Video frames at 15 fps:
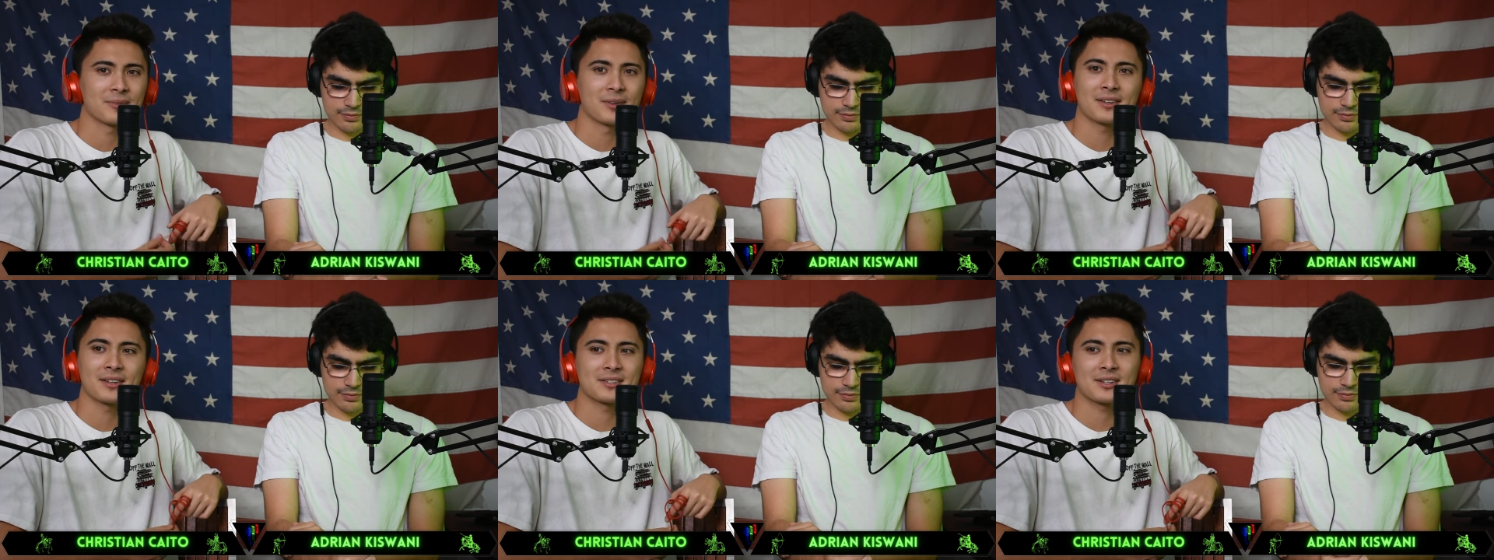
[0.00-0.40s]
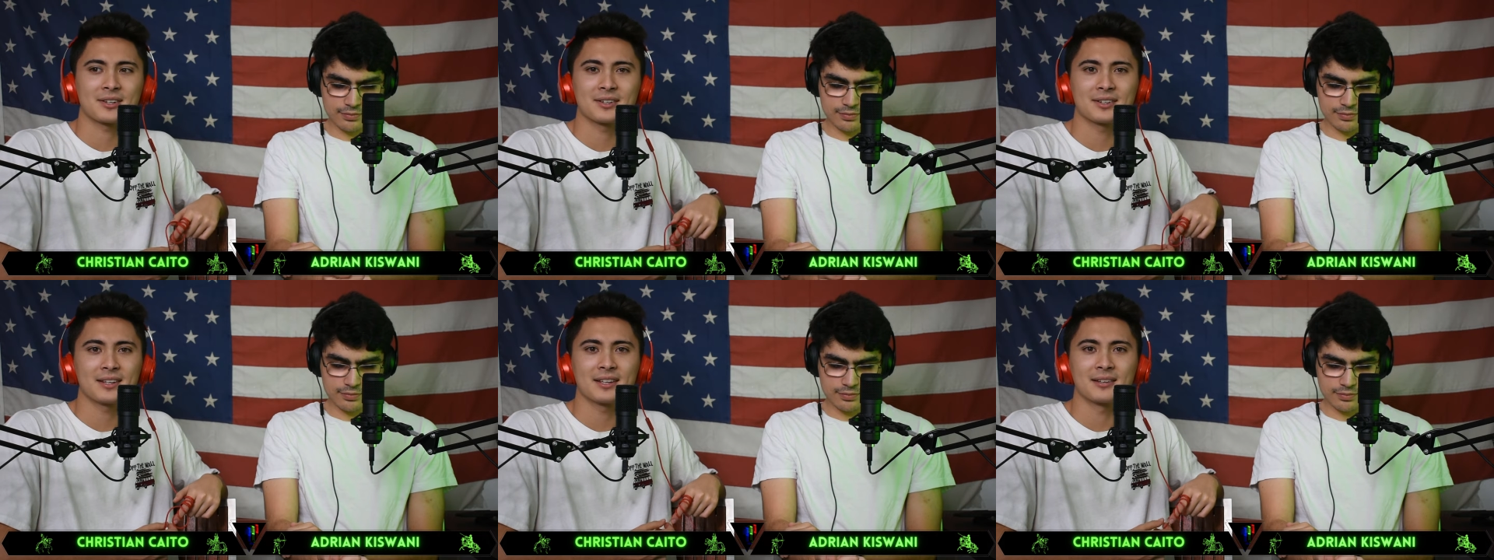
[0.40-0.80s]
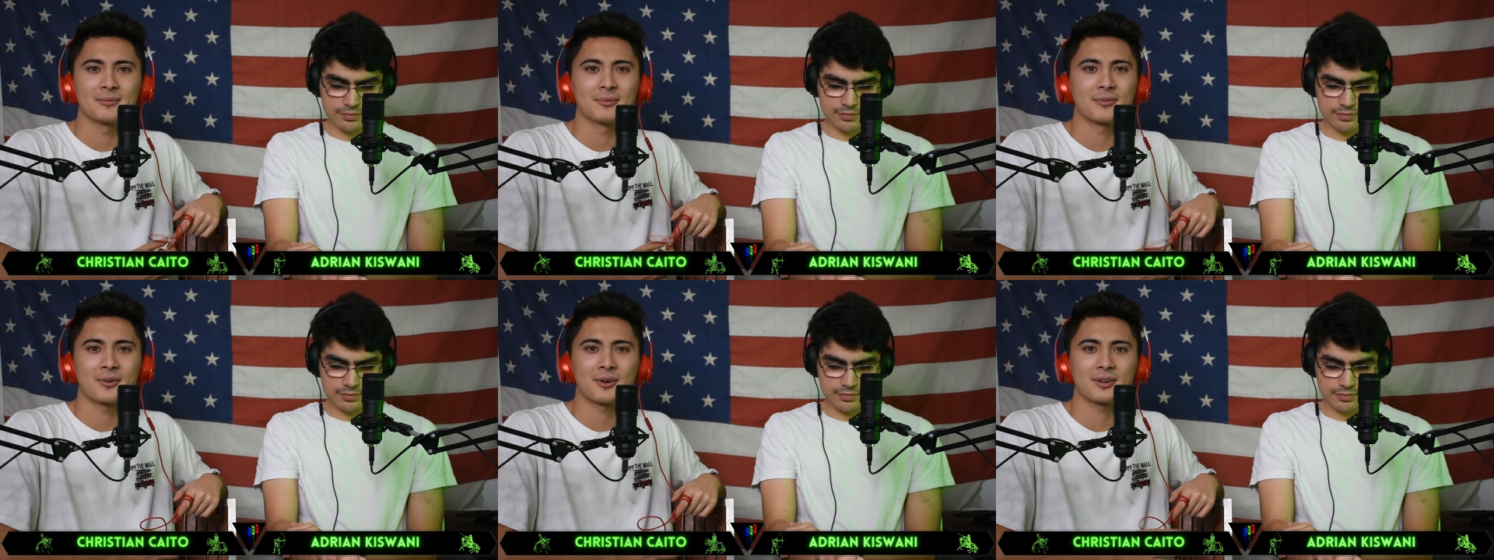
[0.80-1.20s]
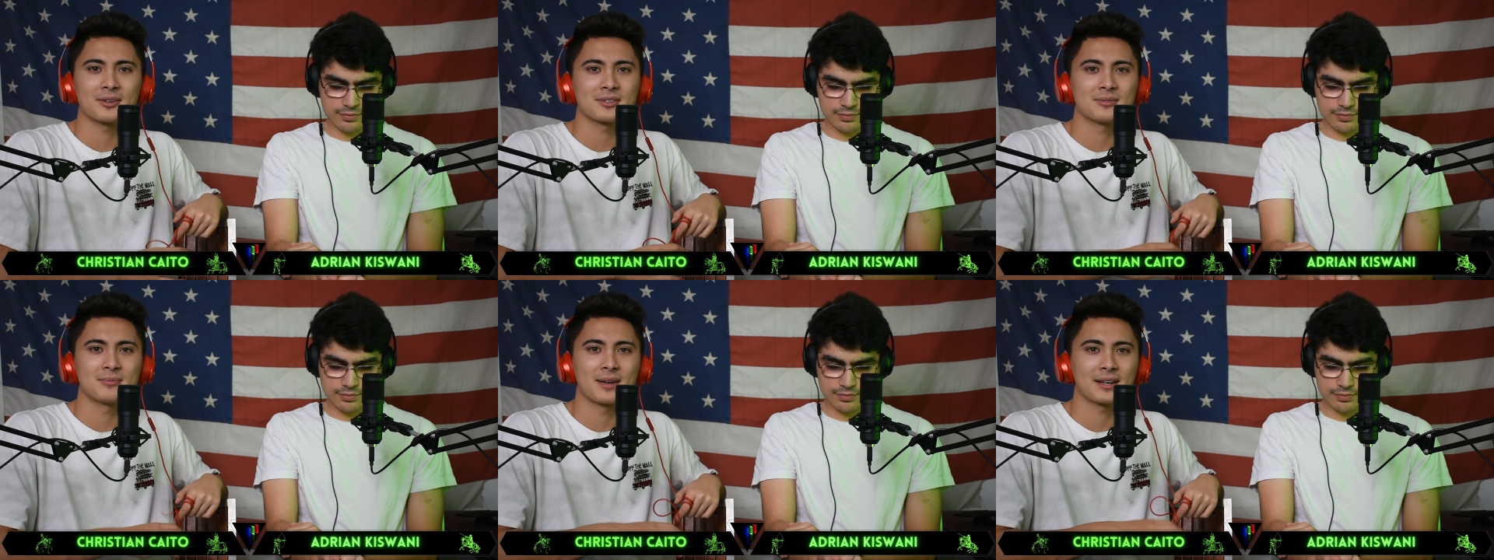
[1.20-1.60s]
Speaker 1: Yeah, that's all you need
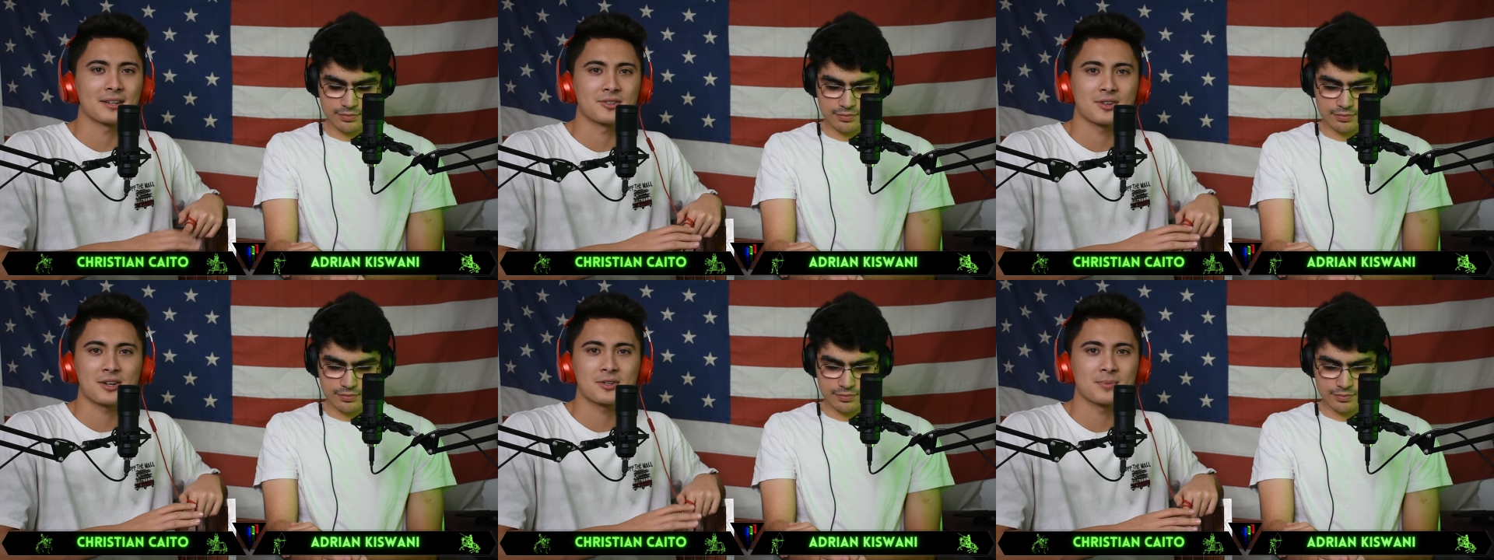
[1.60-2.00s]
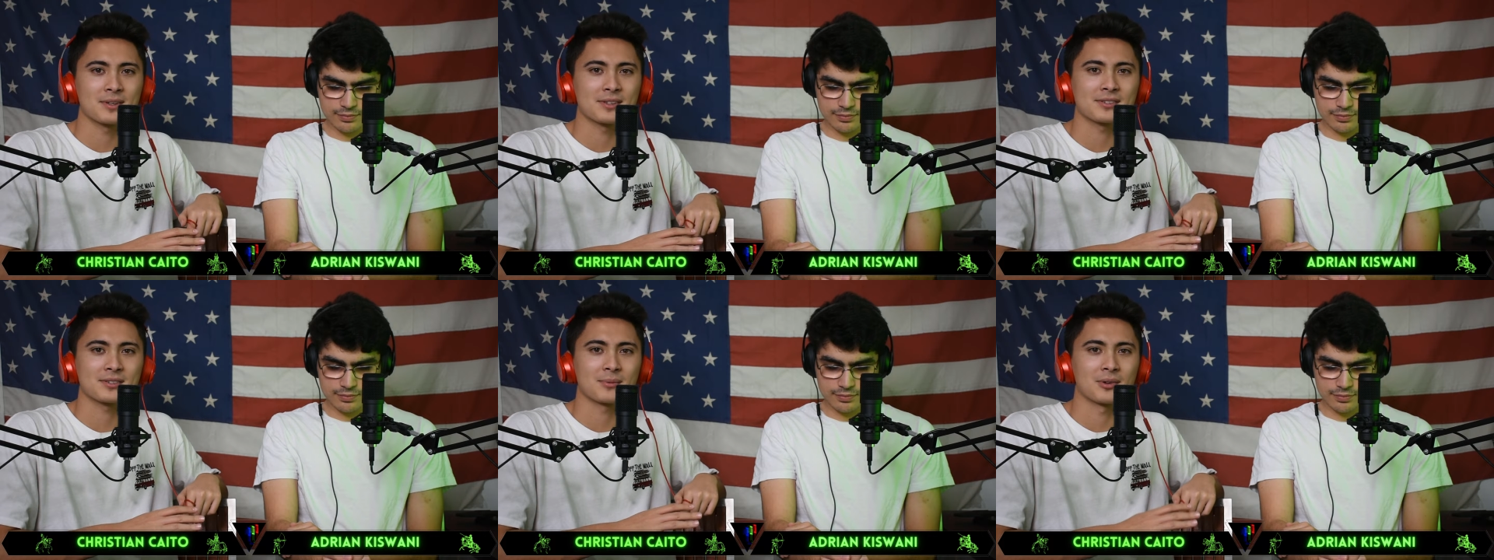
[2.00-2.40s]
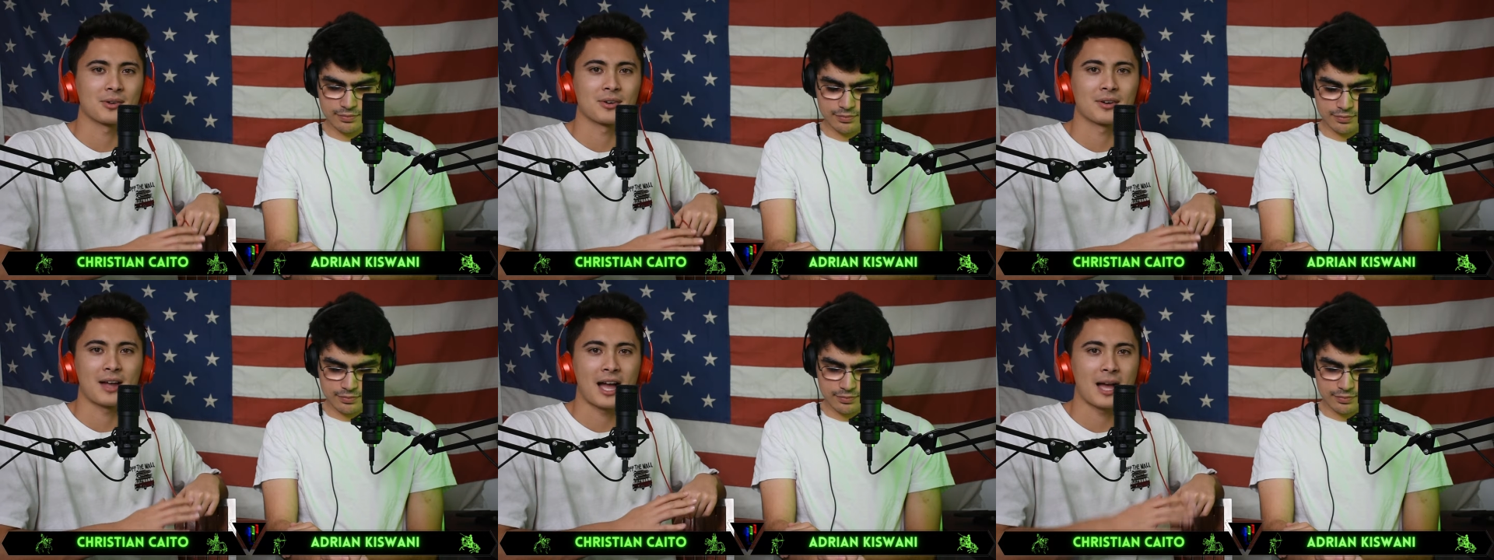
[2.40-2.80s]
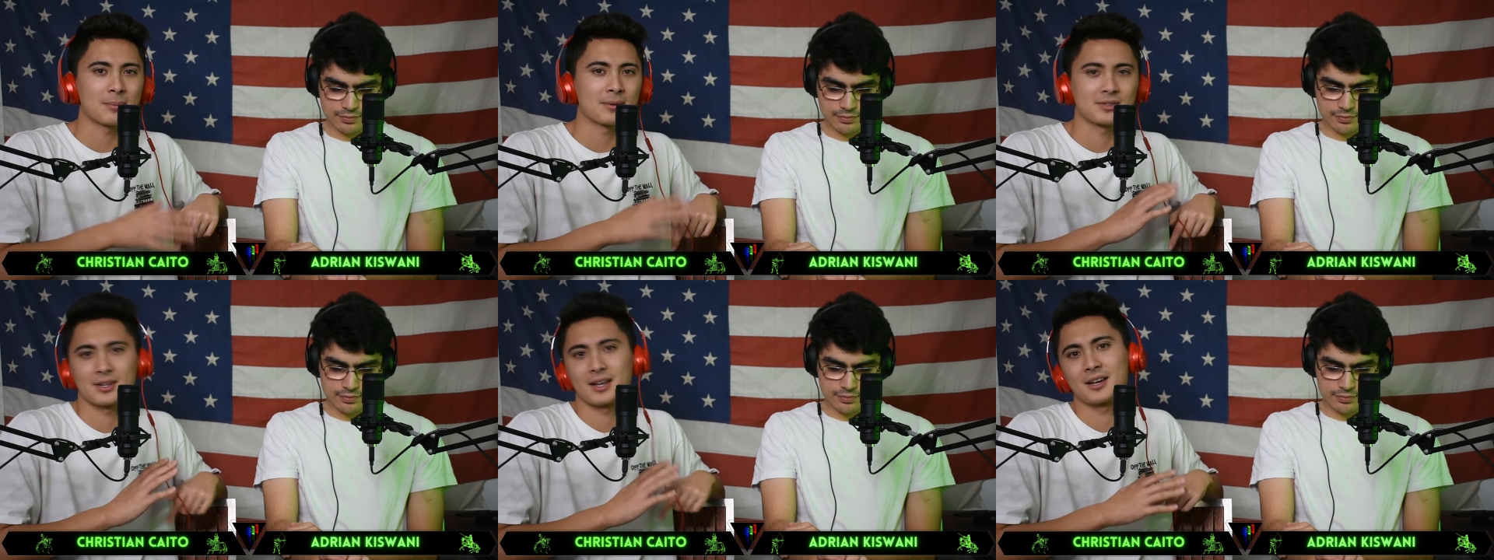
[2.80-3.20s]
before making judgments when you're
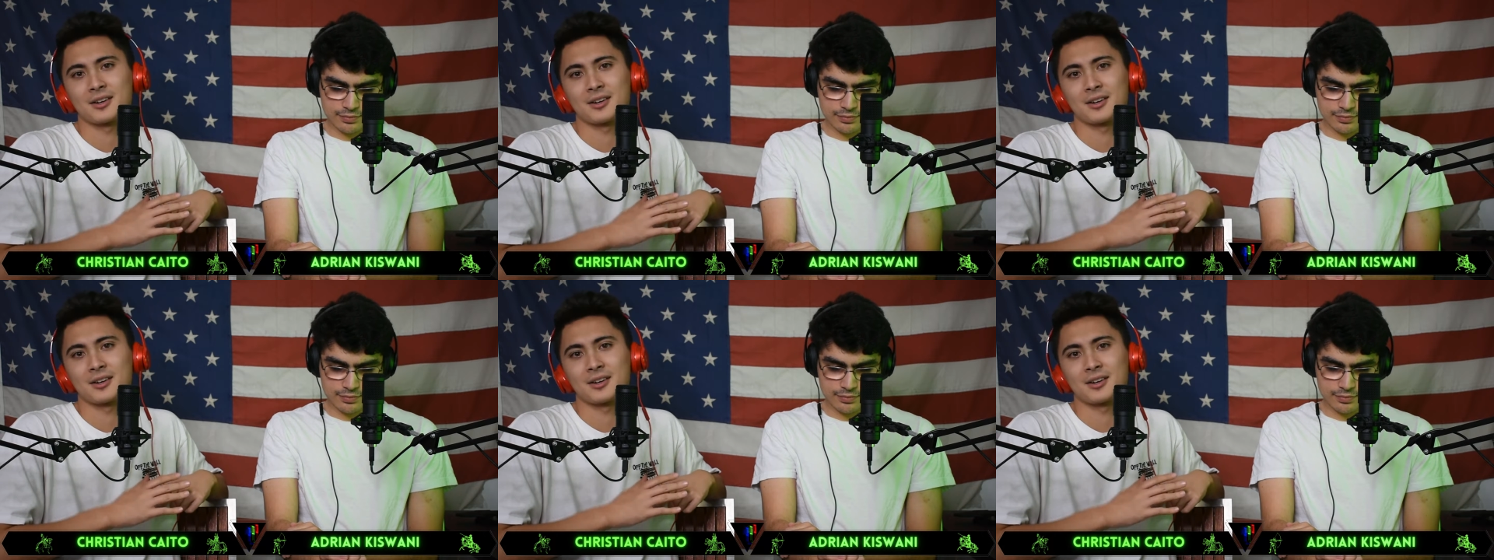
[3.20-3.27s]
happy,